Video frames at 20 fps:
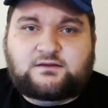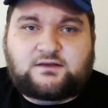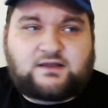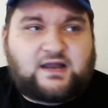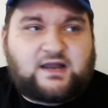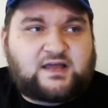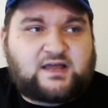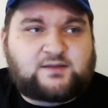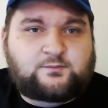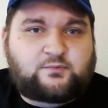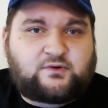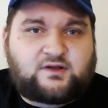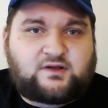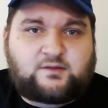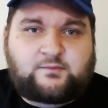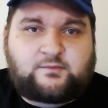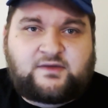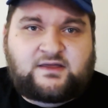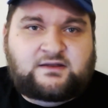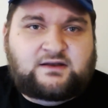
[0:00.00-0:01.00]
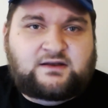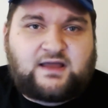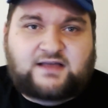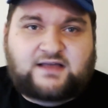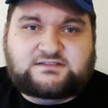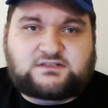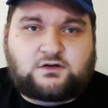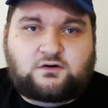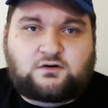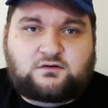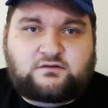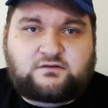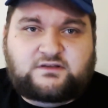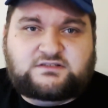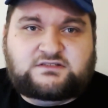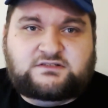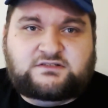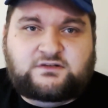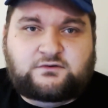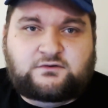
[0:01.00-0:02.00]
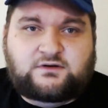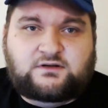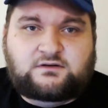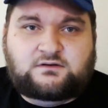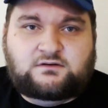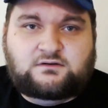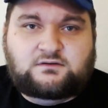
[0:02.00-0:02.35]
I can bring him in as a coalition unit,